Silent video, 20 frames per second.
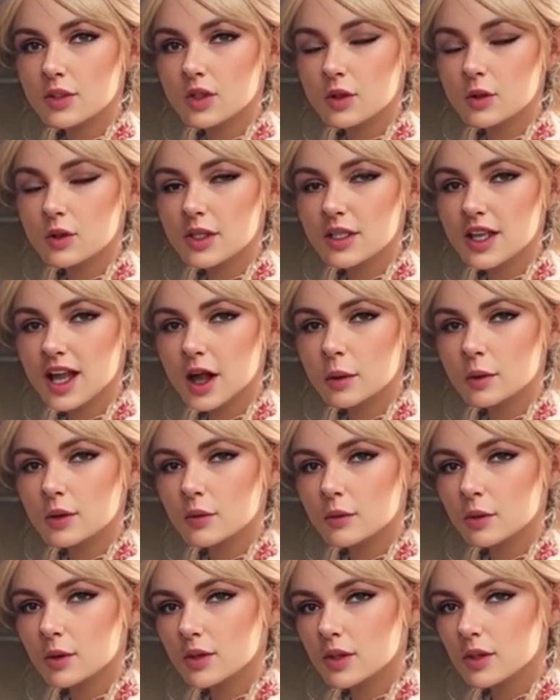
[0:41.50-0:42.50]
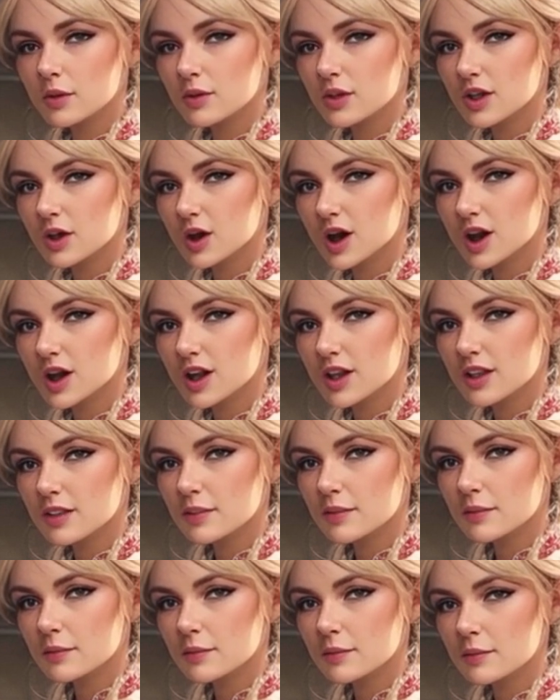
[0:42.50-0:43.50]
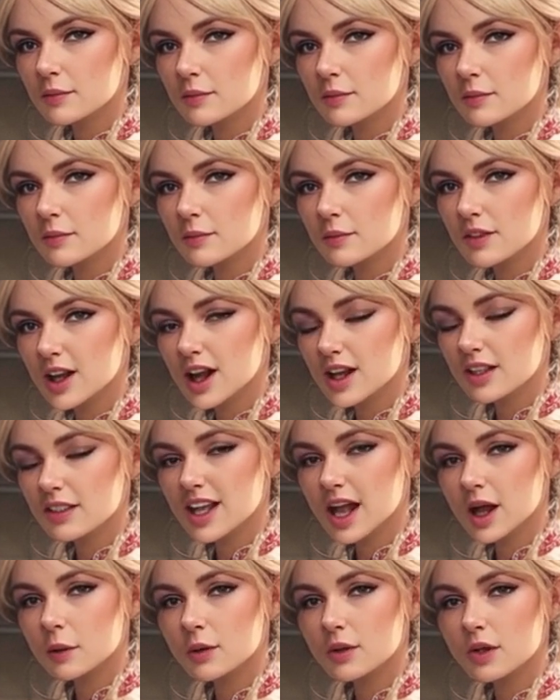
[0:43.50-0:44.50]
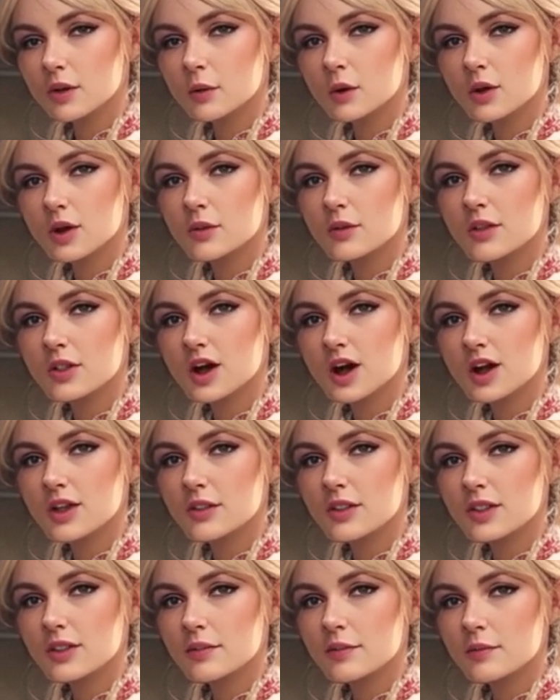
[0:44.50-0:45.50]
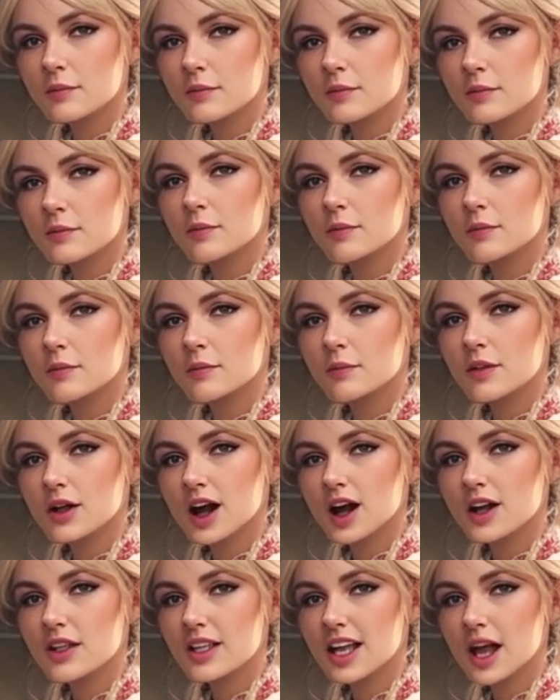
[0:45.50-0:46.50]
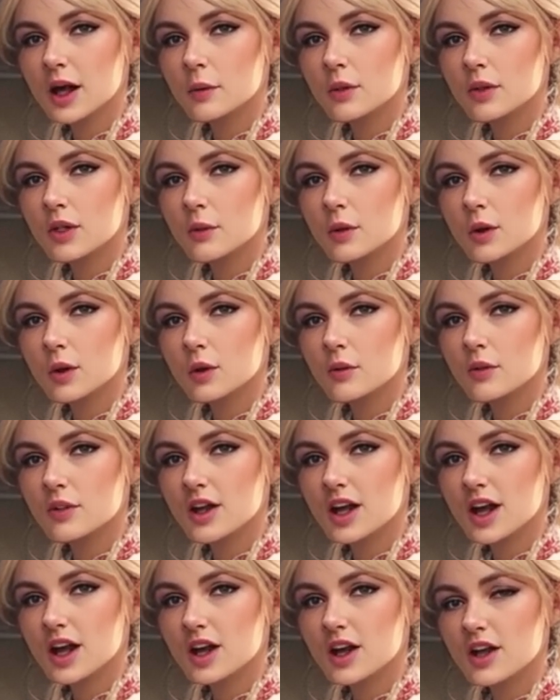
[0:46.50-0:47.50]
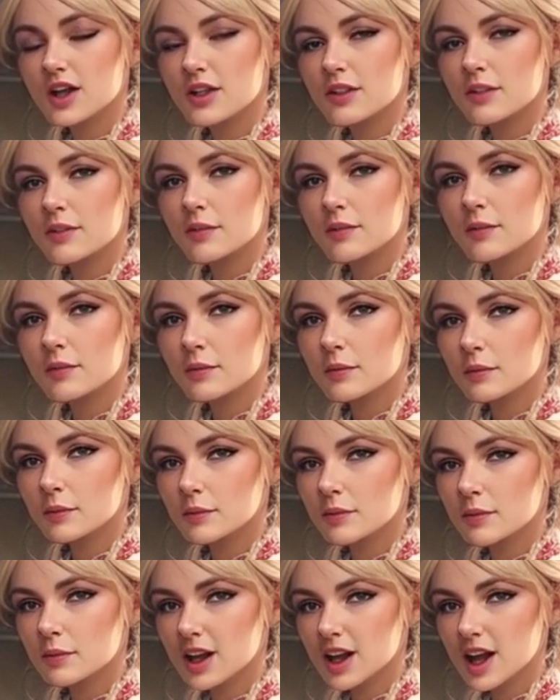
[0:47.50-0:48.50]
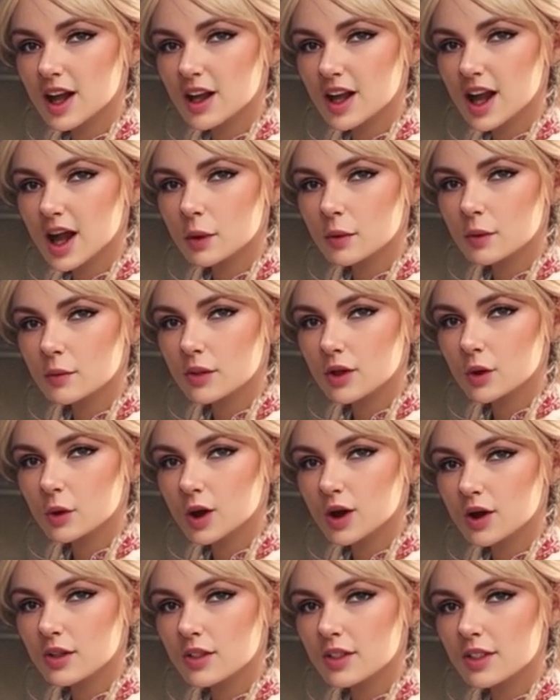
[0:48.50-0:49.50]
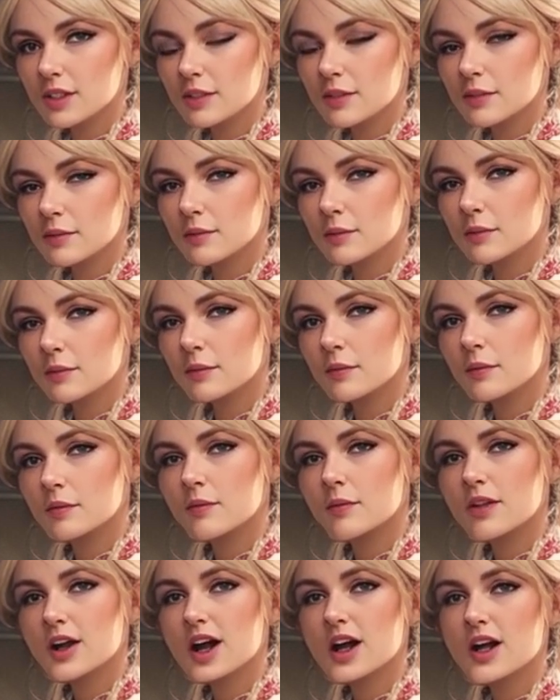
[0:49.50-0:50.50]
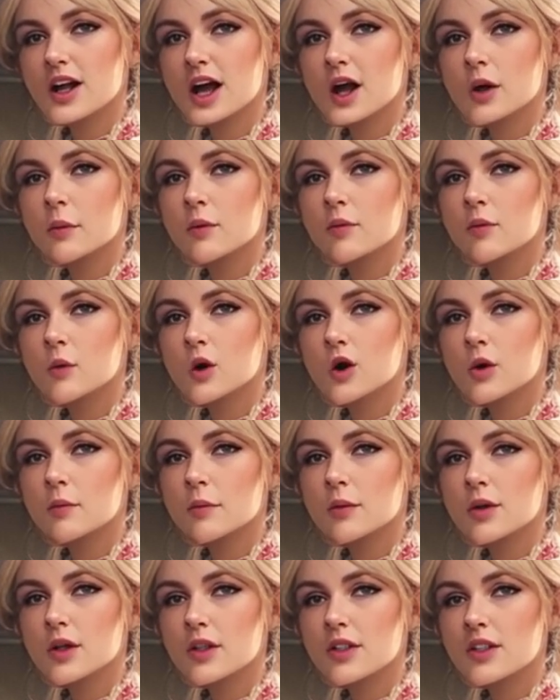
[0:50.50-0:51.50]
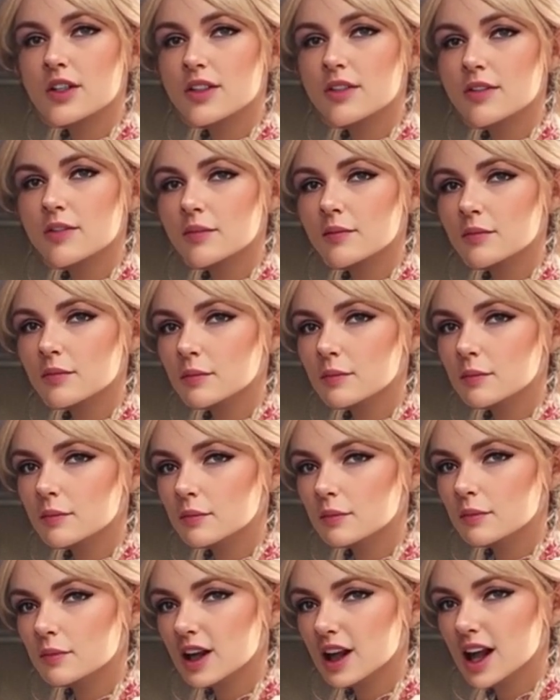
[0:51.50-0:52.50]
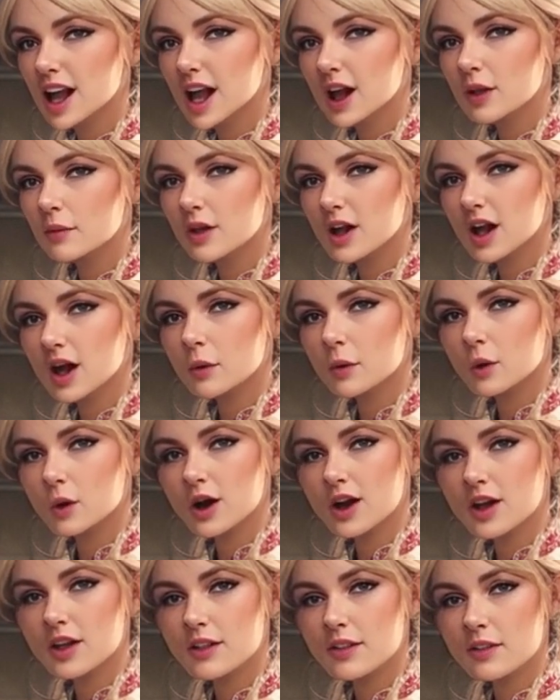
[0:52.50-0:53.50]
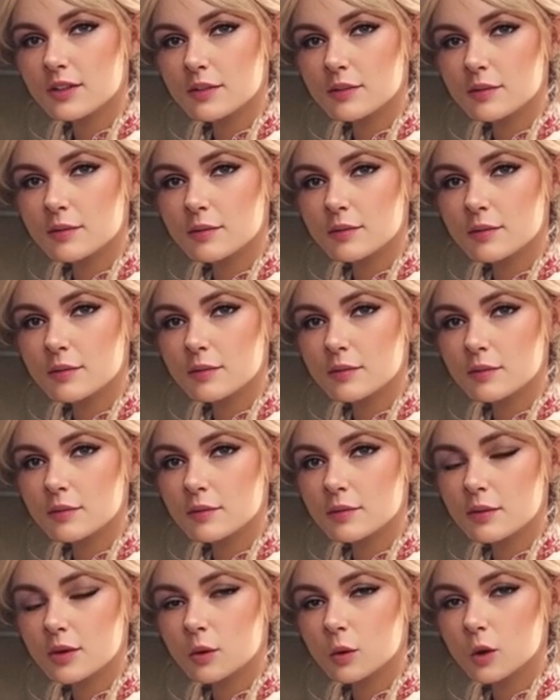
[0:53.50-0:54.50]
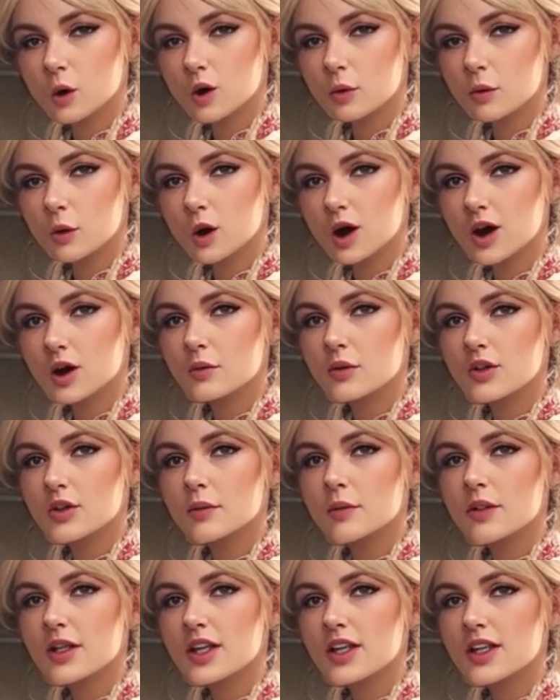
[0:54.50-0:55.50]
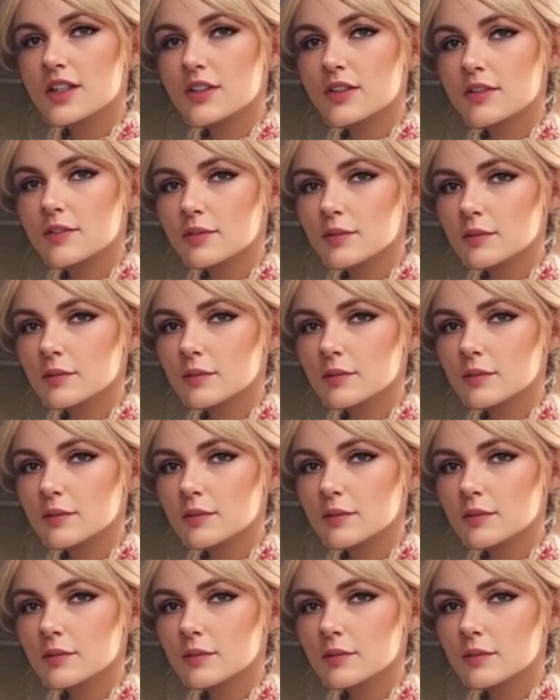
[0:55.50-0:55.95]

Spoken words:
3 tablespoons of sugar. A tablespoon of salt. A tablespoon of vinegar. A cup of yogurt. A cup of warm milk. Half a cup oil. Warm water for kneading.